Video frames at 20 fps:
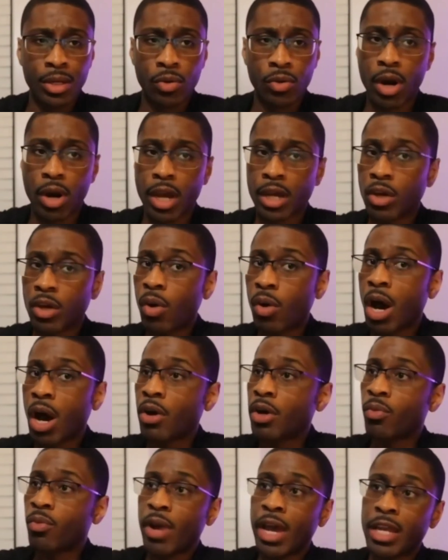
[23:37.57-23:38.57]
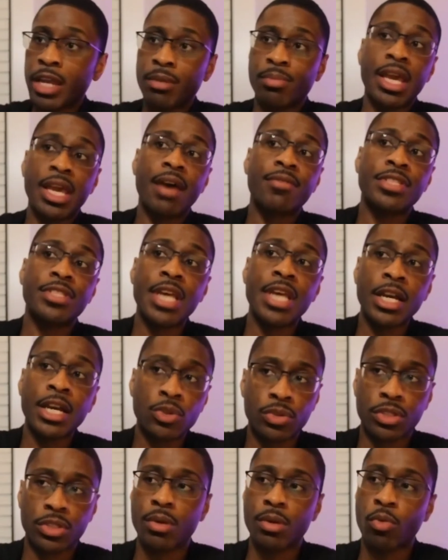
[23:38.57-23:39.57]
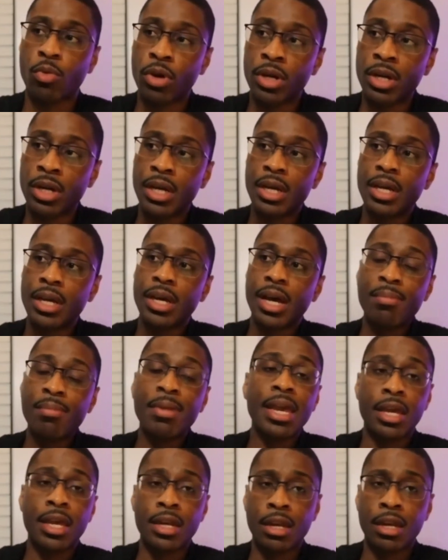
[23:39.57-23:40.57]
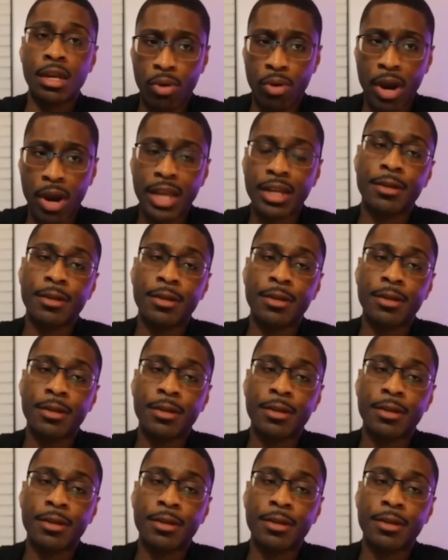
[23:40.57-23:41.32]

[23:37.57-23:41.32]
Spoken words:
where I go out and randomly have sex with someone, I may end up pregnant.